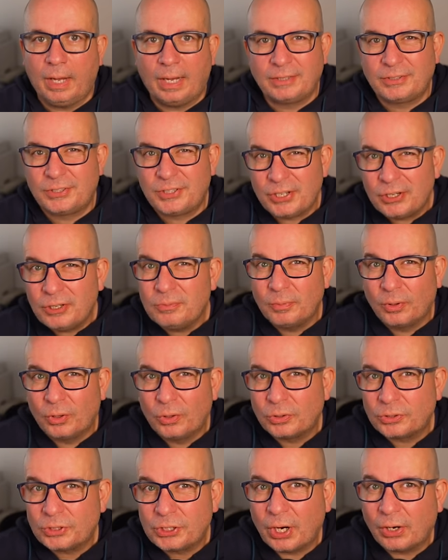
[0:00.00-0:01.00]
And two
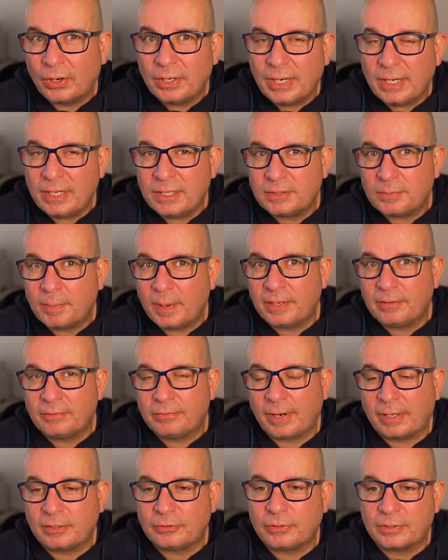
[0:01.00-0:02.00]
more Chinese
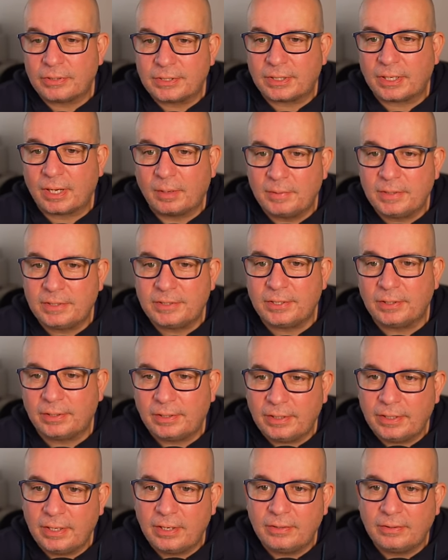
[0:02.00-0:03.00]
manufacturers coming to
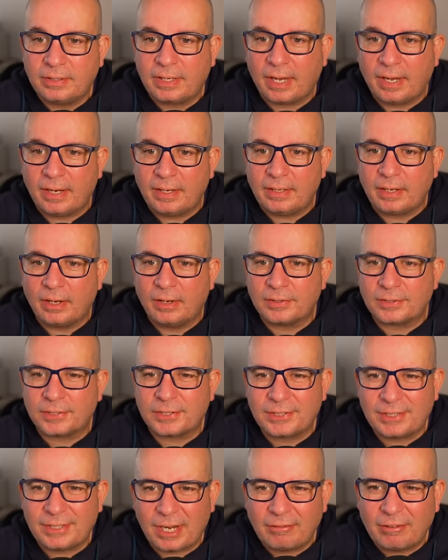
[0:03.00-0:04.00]
the UK are
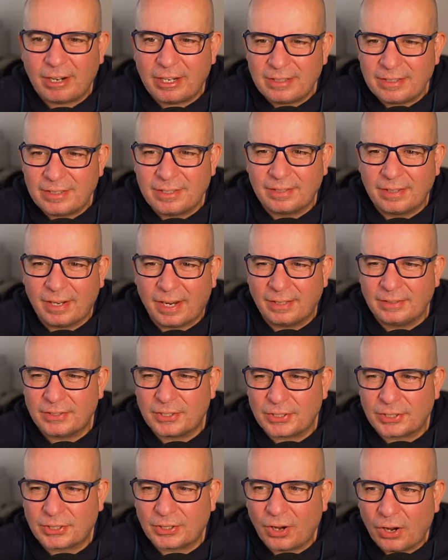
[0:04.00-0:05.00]
Ceres and
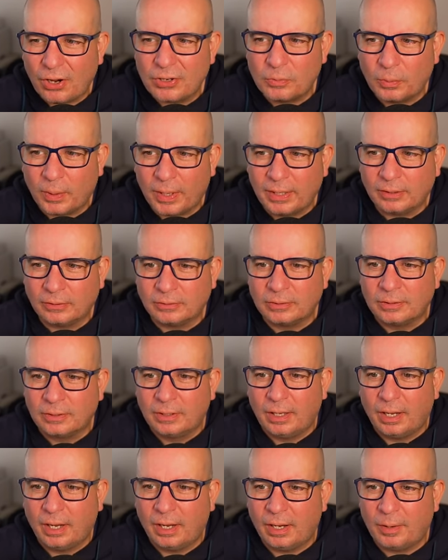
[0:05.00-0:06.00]
Skywell,
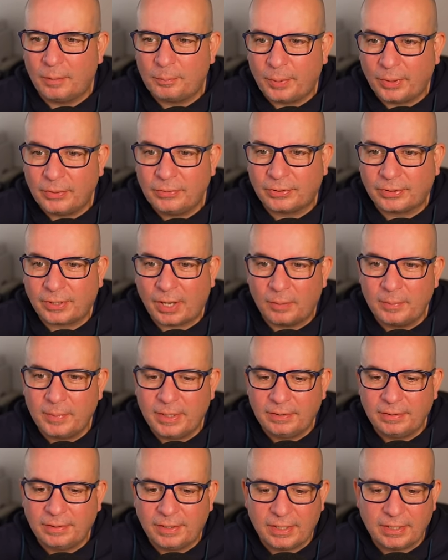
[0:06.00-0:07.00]
both
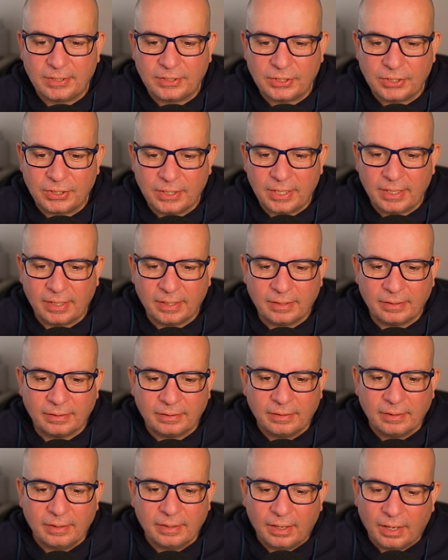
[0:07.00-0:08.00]
coming this year.
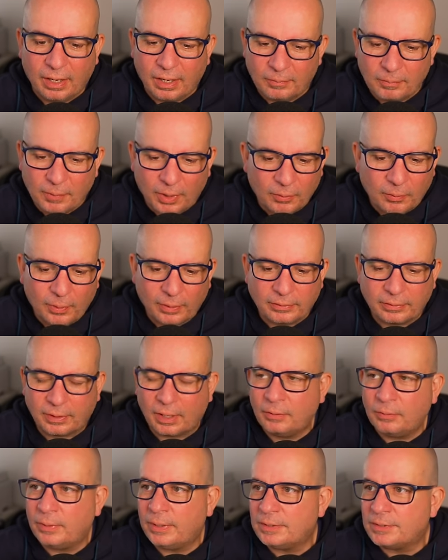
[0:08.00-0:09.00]
I won't
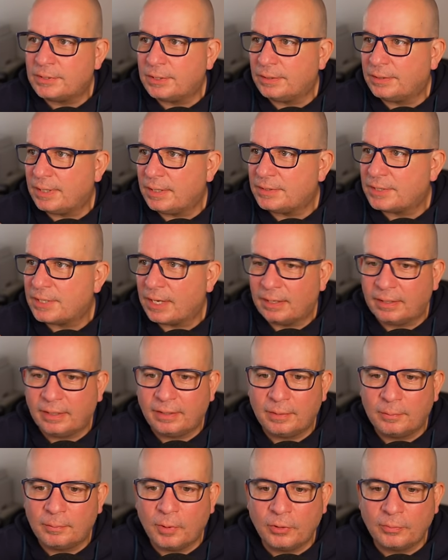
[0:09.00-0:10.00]
go into detail at
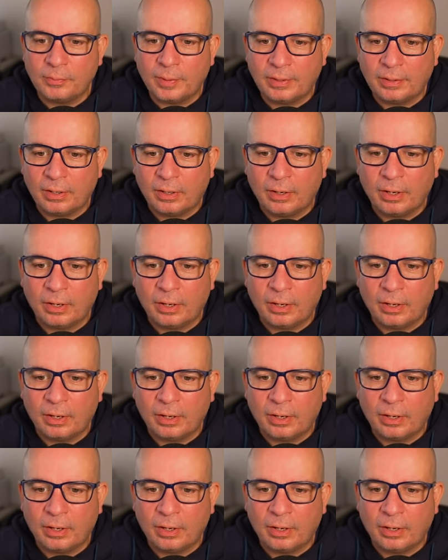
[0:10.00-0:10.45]
the moment.